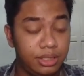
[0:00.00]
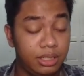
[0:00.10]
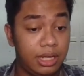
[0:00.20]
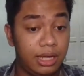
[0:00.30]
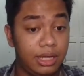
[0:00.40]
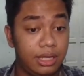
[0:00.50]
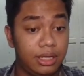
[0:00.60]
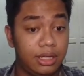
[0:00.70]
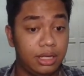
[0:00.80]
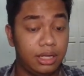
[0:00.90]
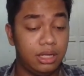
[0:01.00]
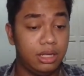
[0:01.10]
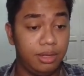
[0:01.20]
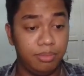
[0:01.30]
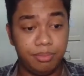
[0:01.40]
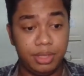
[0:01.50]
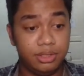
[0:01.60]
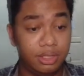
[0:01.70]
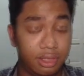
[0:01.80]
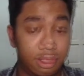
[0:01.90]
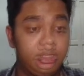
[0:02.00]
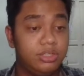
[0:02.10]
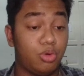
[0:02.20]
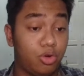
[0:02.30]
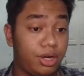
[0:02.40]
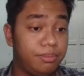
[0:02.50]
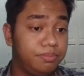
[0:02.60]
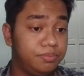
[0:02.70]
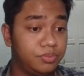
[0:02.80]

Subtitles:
that I implemented in this program.